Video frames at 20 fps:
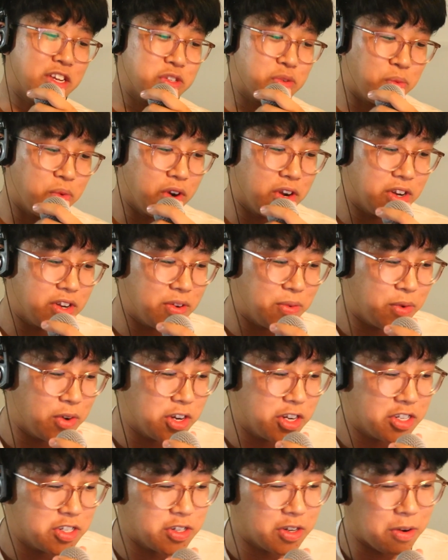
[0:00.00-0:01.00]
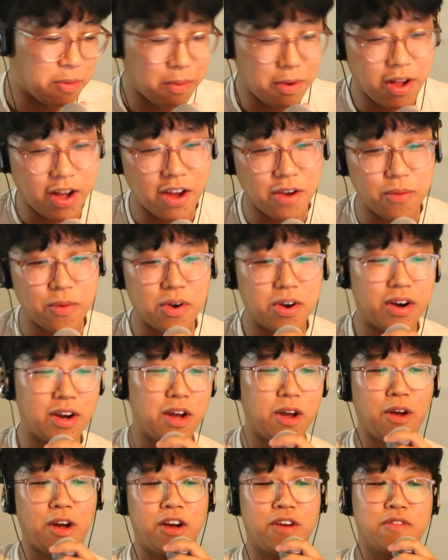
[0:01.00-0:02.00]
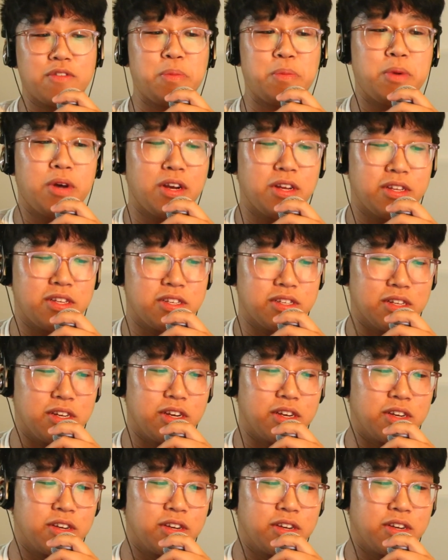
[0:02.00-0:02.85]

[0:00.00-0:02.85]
where did you apply? Well, I've applied to like